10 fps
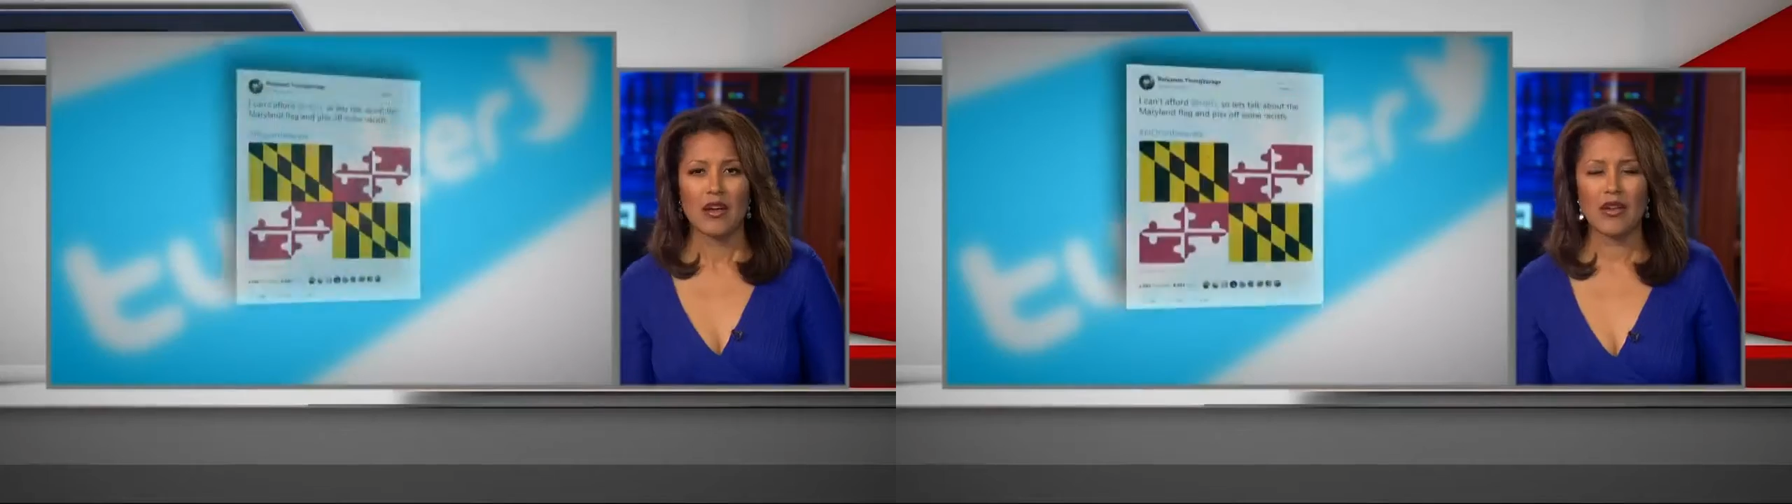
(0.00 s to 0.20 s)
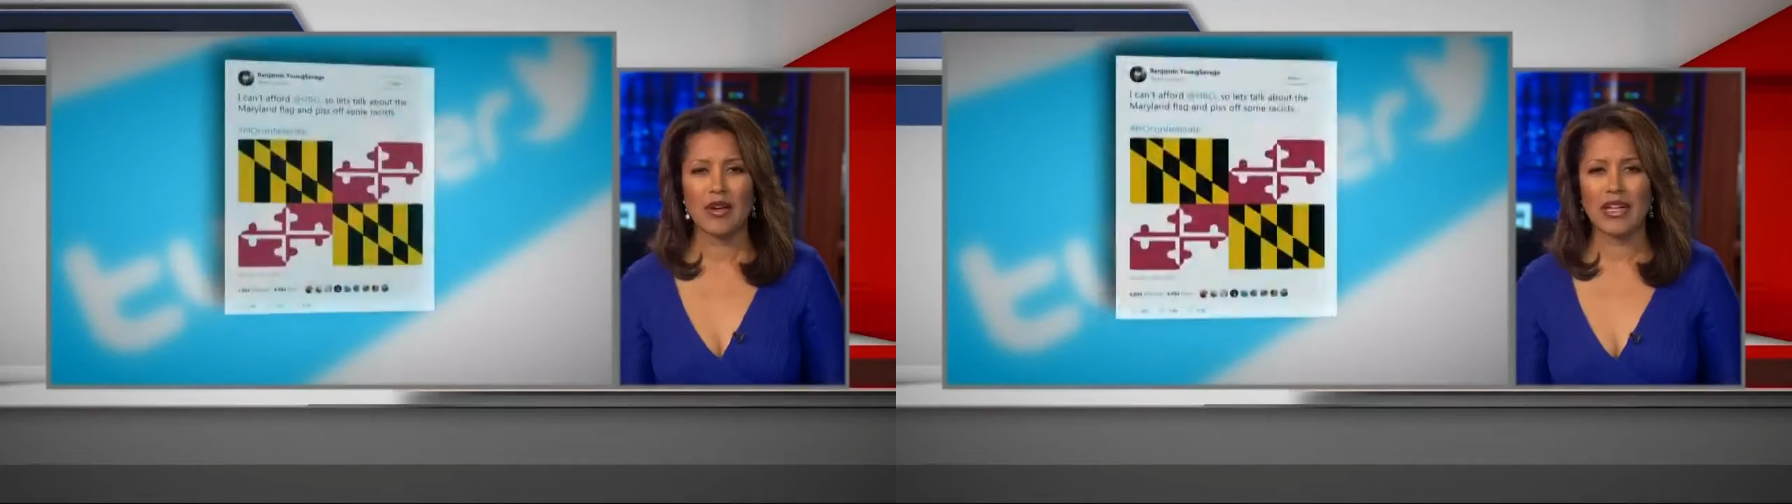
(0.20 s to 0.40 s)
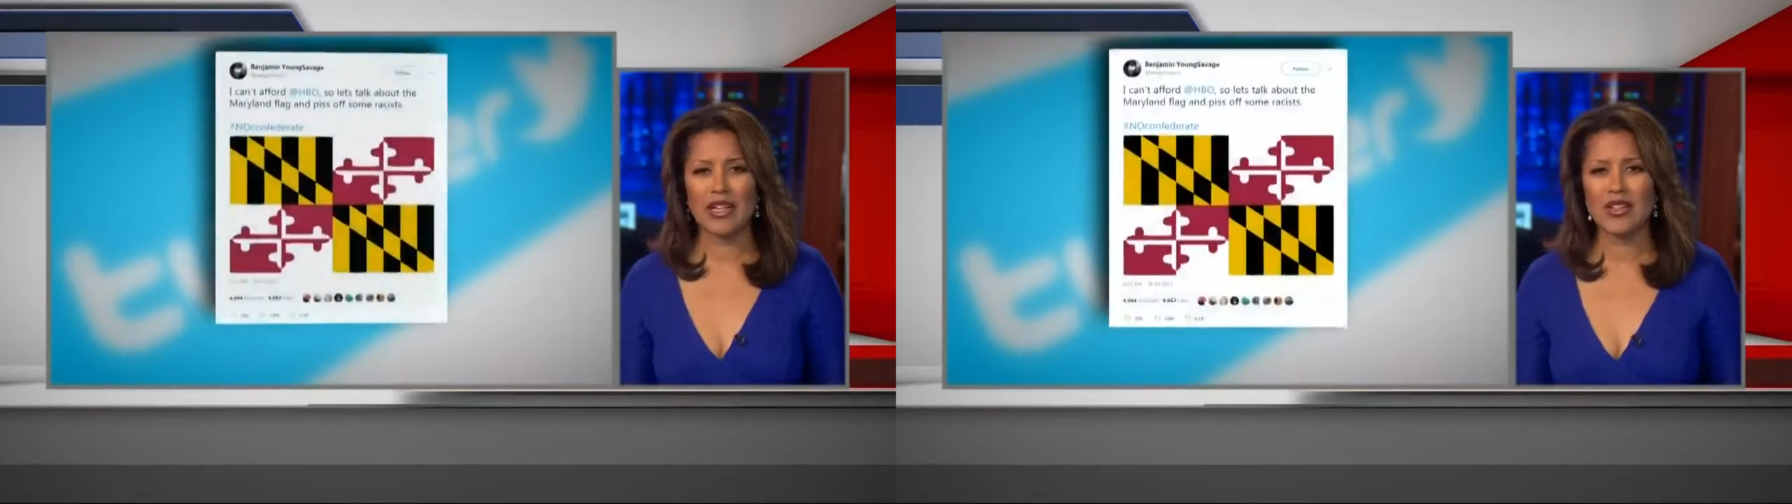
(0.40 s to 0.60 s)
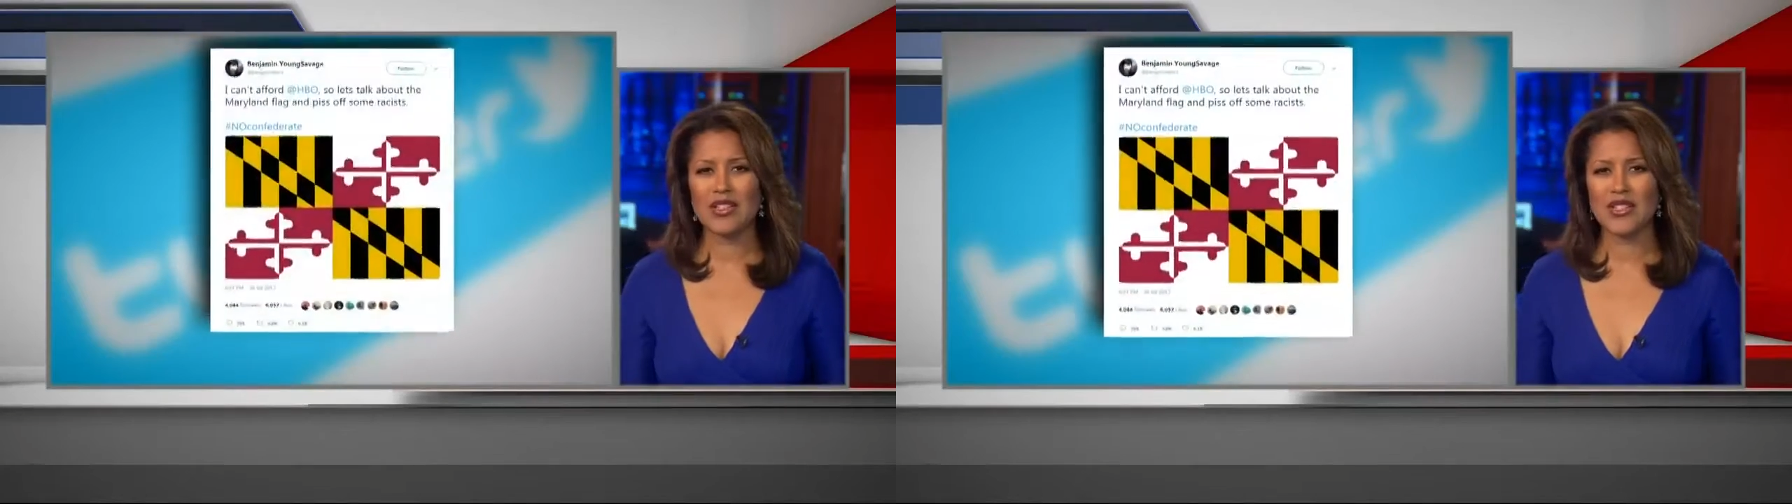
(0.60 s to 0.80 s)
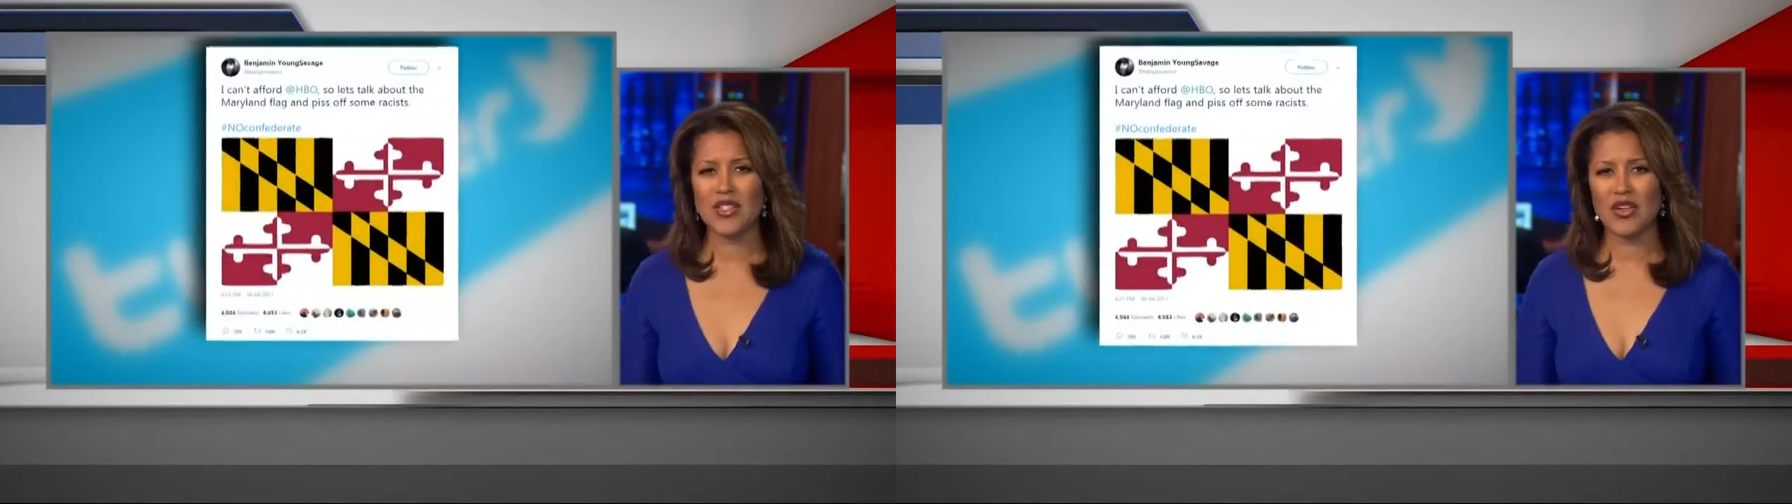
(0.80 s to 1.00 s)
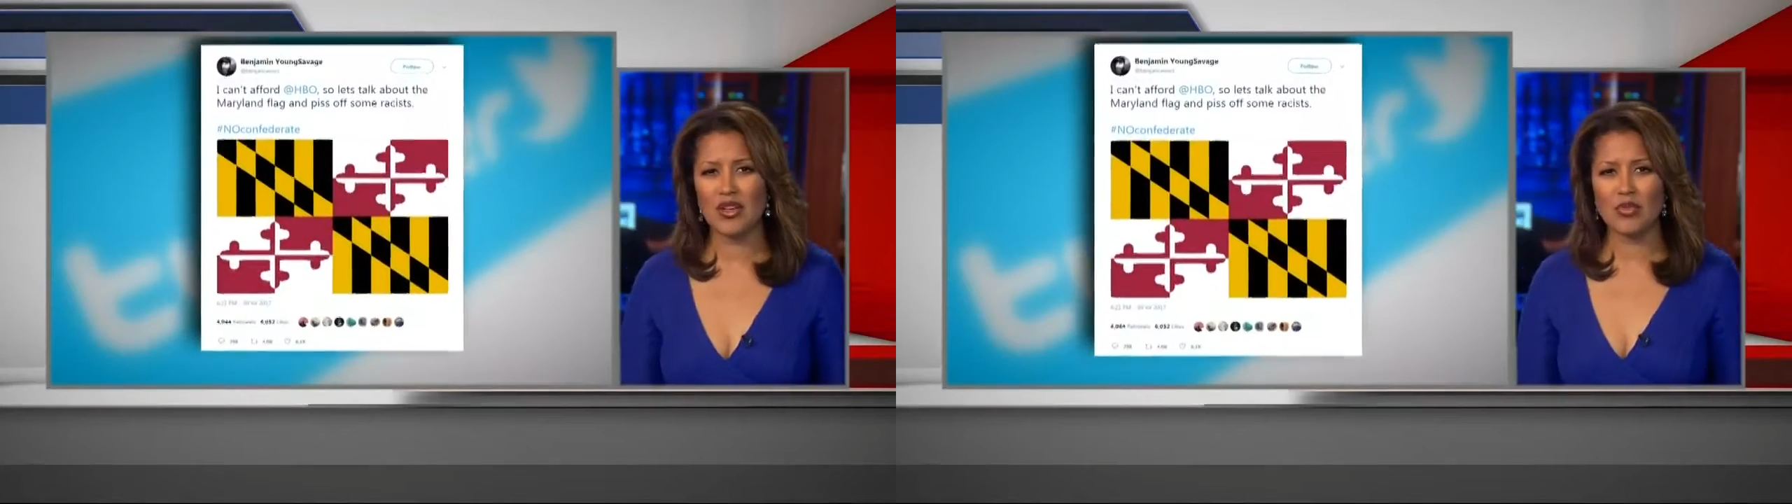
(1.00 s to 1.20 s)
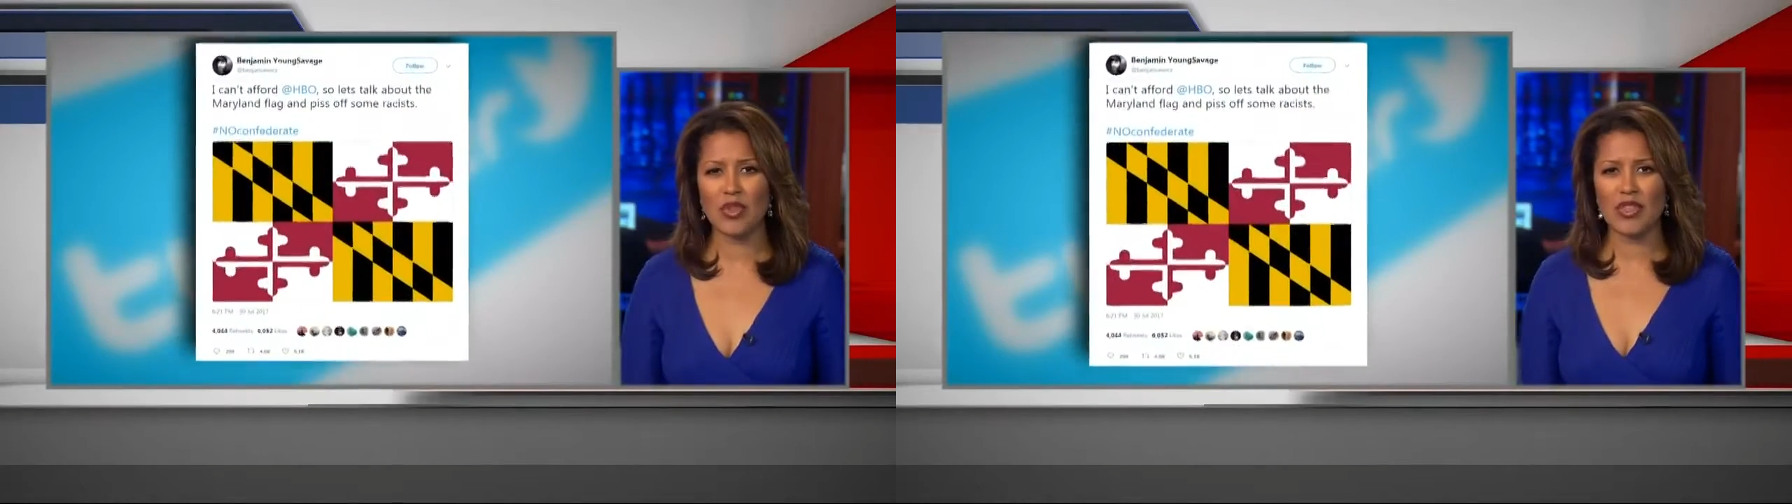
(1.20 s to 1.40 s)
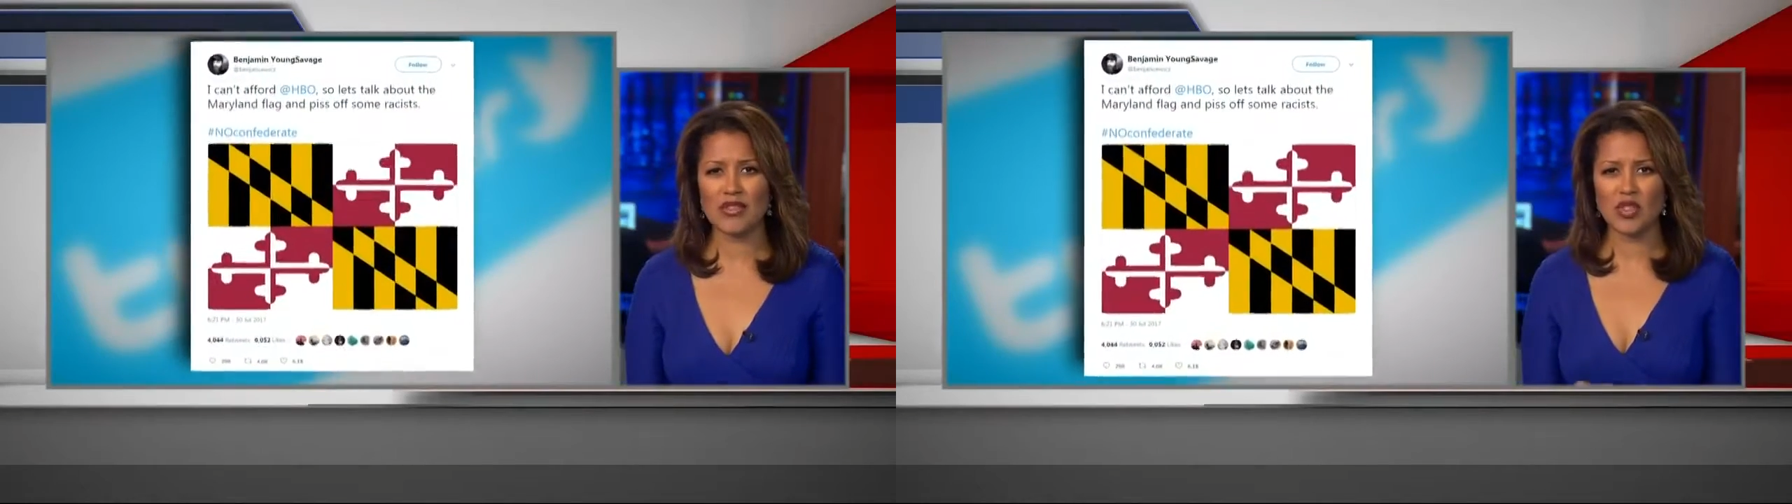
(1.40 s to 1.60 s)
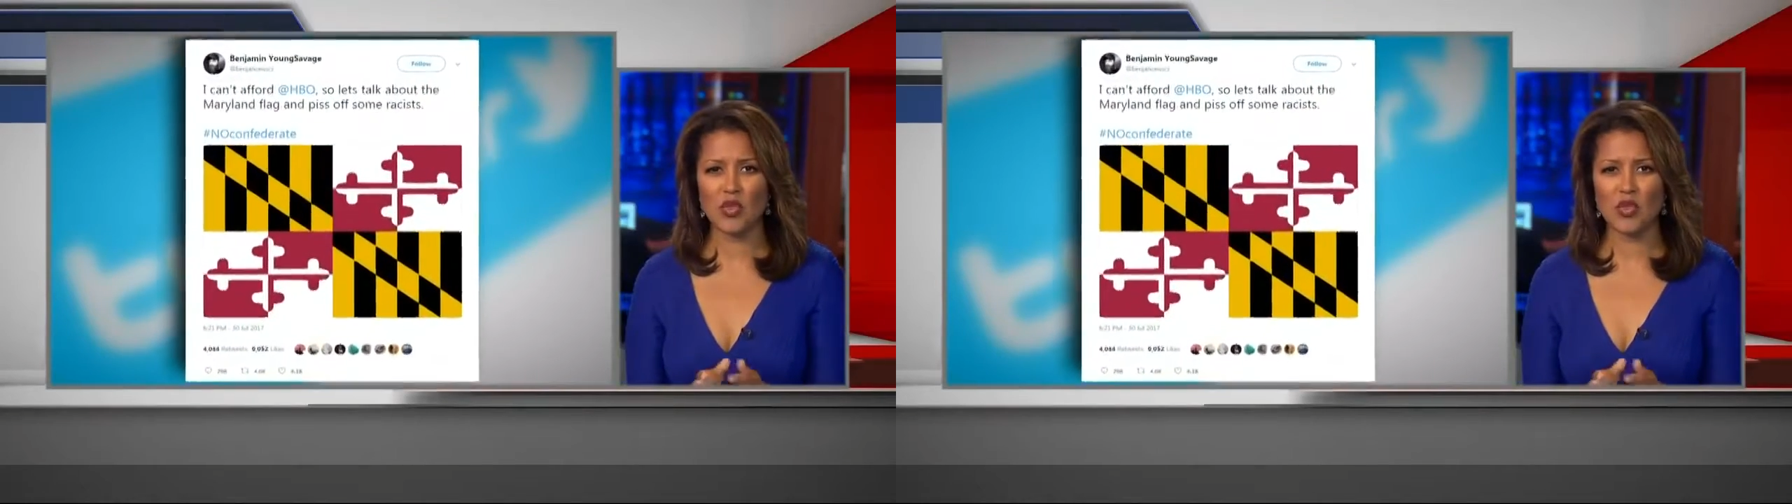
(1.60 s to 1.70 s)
All right, it all started with this